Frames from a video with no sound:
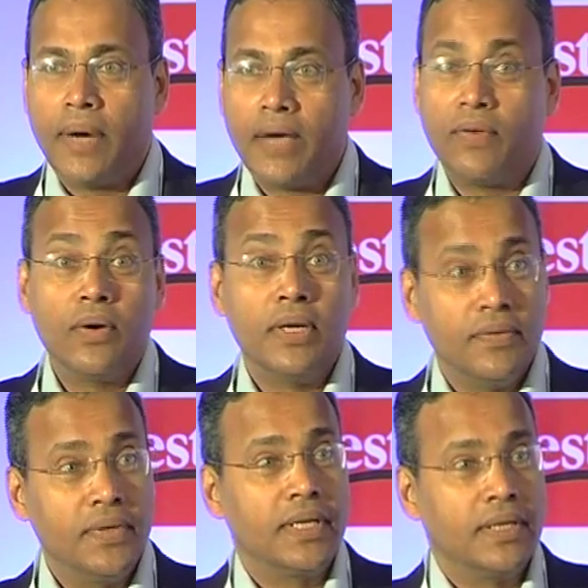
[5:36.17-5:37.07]
I found it
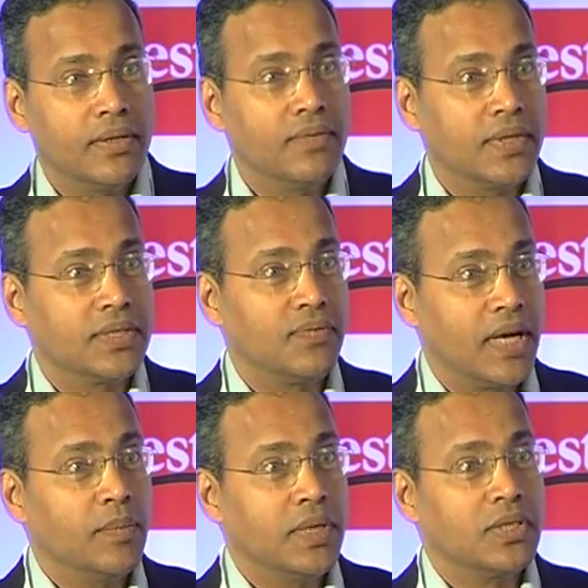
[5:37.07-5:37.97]
difficult, first
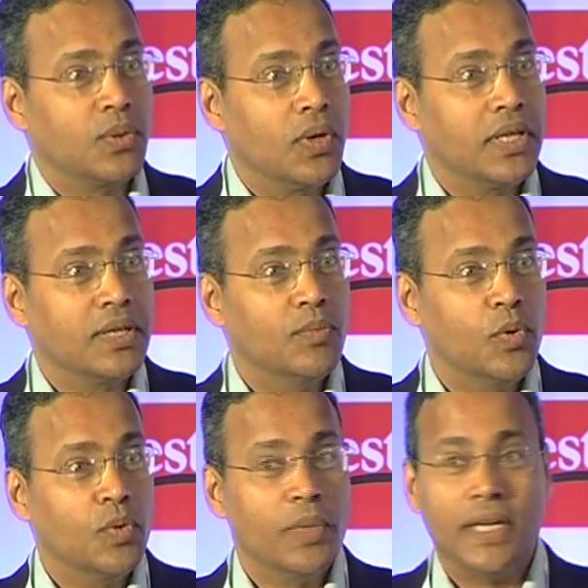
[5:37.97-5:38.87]
5 minutes holding the
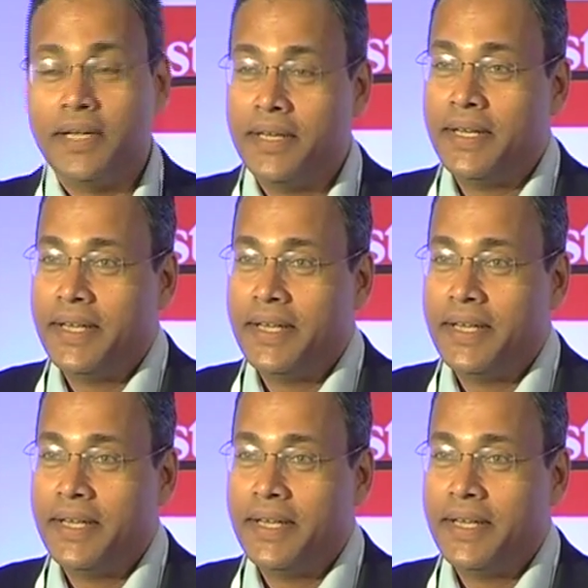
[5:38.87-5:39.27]
broom and